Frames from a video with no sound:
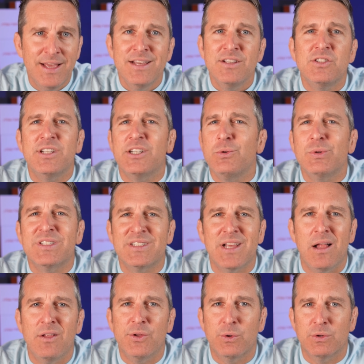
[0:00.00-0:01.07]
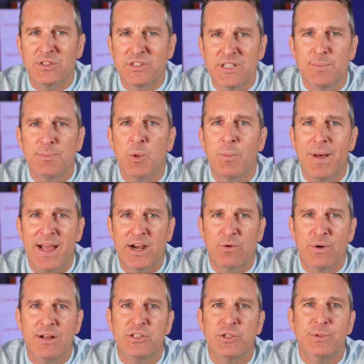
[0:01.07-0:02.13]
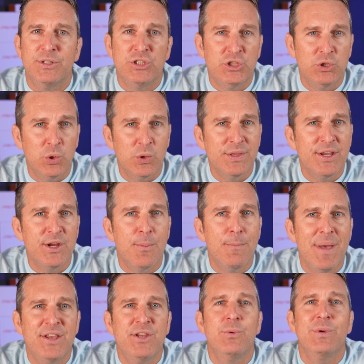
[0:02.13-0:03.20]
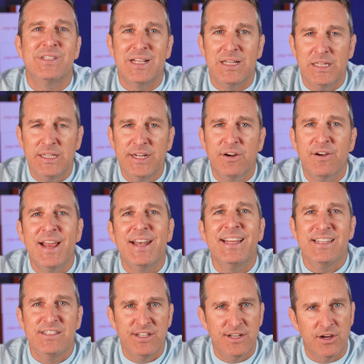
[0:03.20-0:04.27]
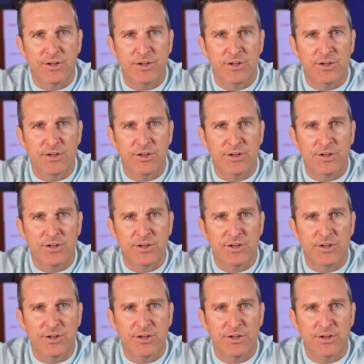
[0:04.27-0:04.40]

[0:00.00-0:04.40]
Stick to a solid or simple background to ensure that your menu is clear and easy to